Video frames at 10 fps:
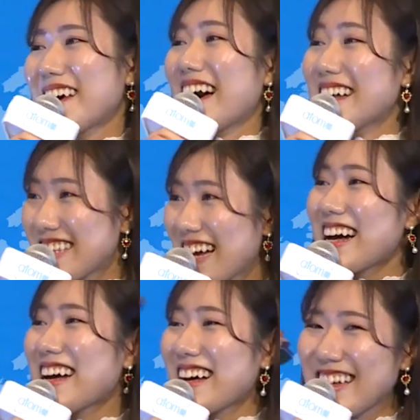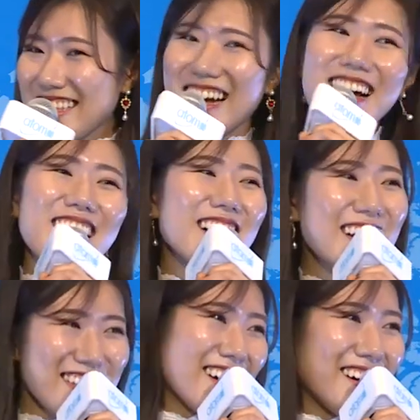Ada, Ada,
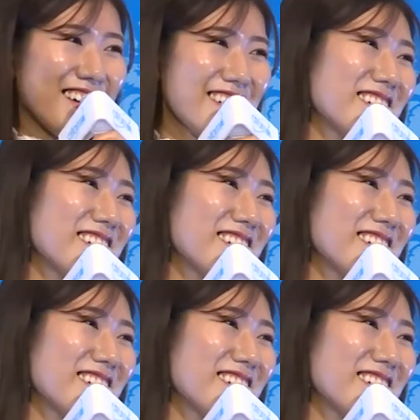Ada.